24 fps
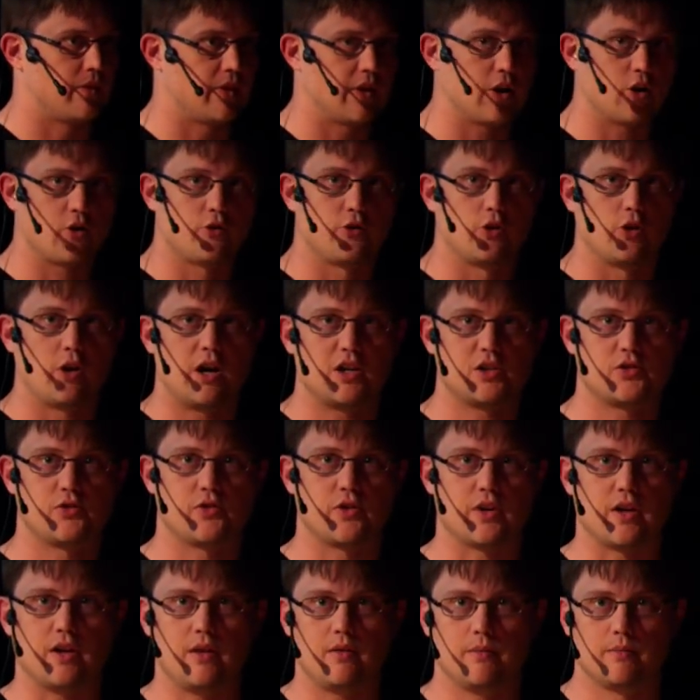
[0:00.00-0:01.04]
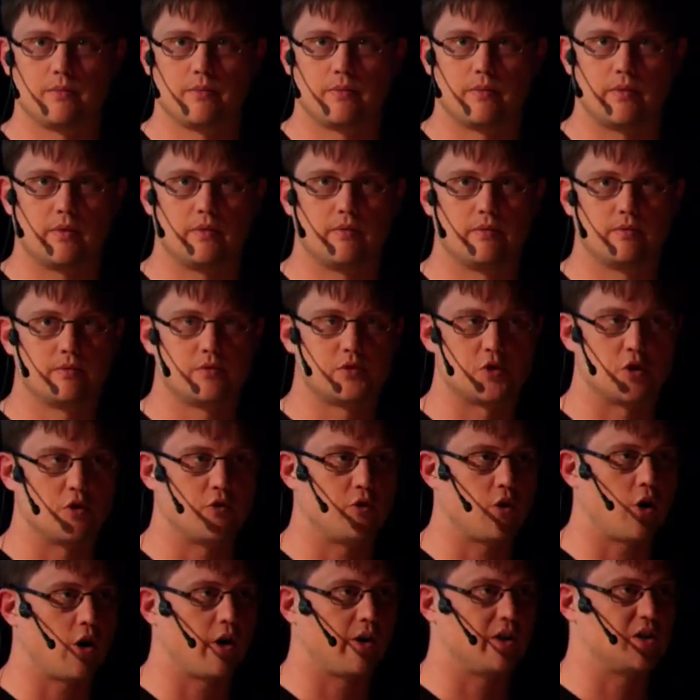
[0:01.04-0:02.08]
their philosophy
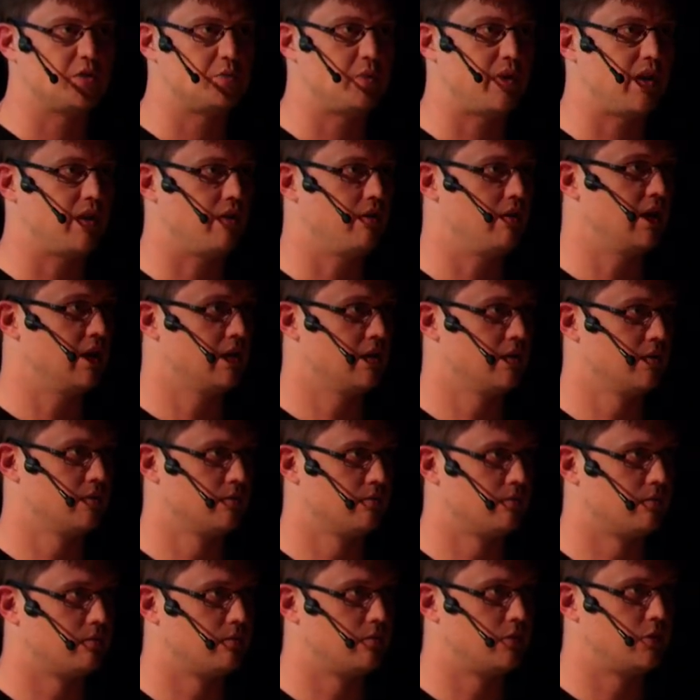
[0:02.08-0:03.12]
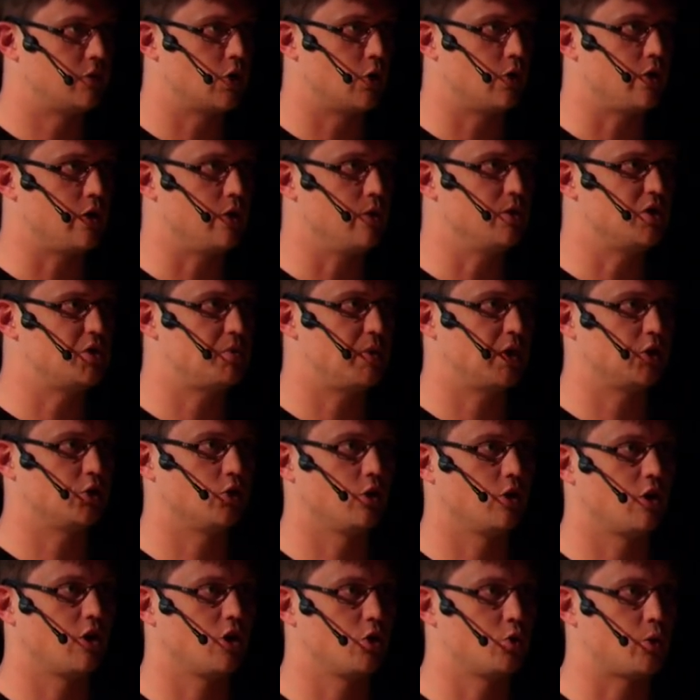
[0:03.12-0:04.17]
so far has been don't use
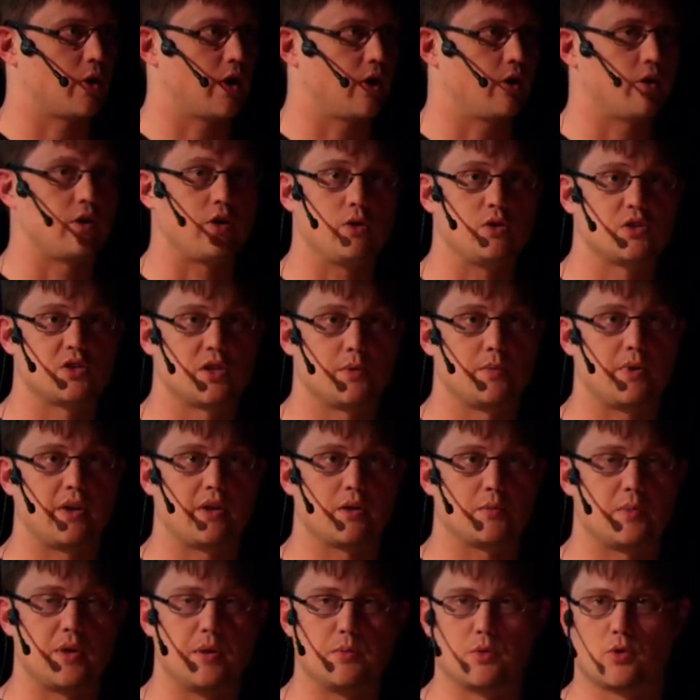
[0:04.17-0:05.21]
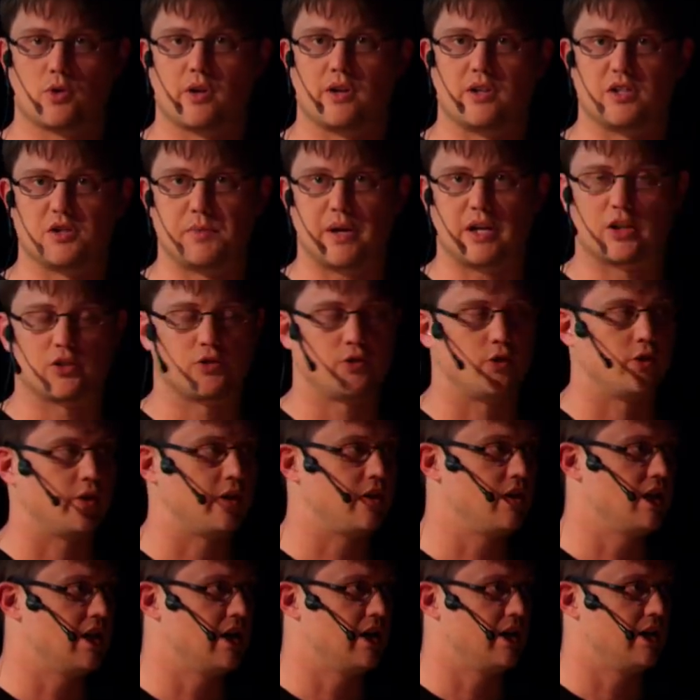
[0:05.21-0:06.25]
special hardware, use something that people can inspect
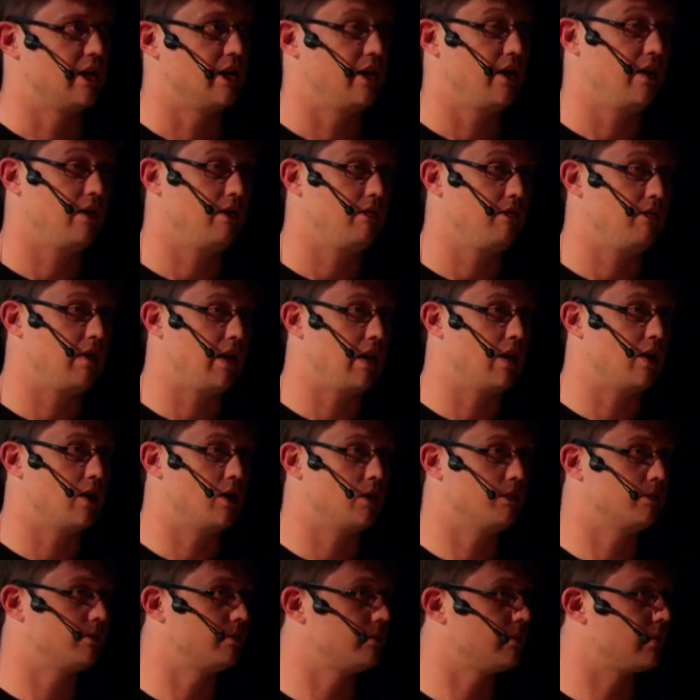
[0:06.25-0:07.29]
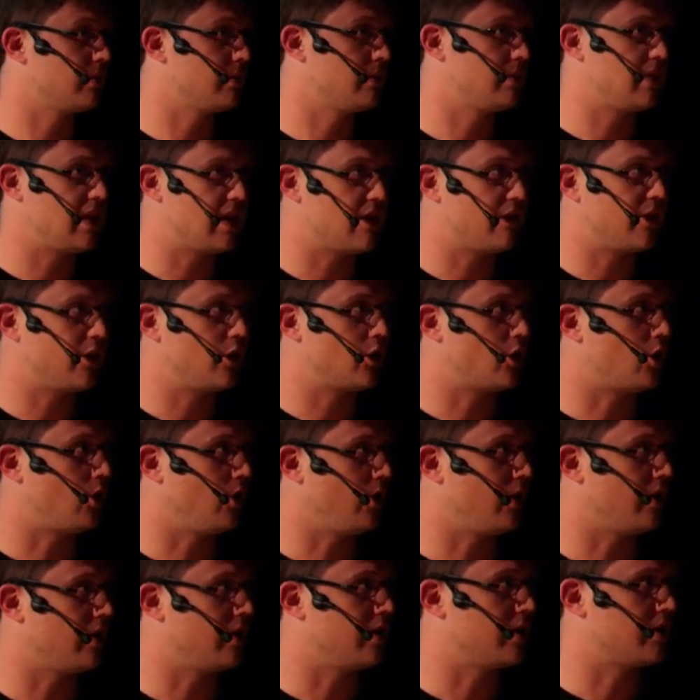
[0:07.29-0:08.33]
fully. And, you know, given
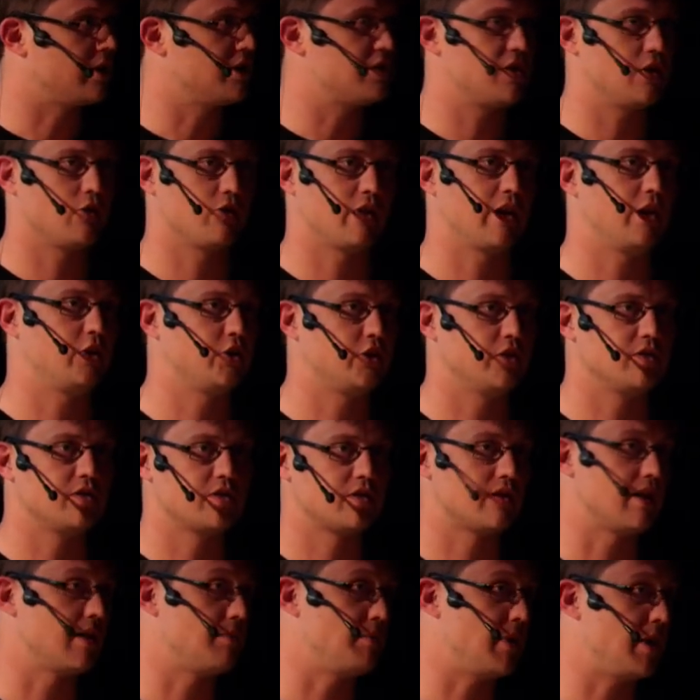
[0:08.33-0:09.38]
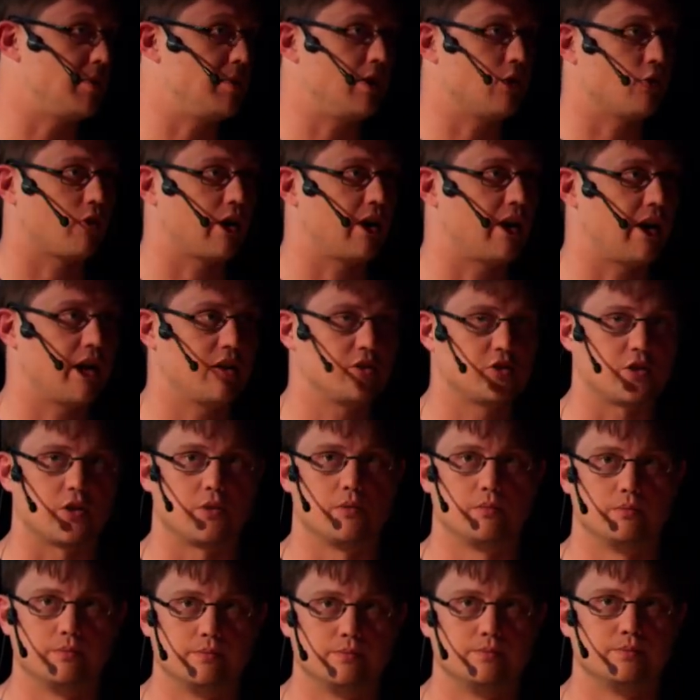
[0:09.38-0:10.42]
all the considerations, that may be the right answer.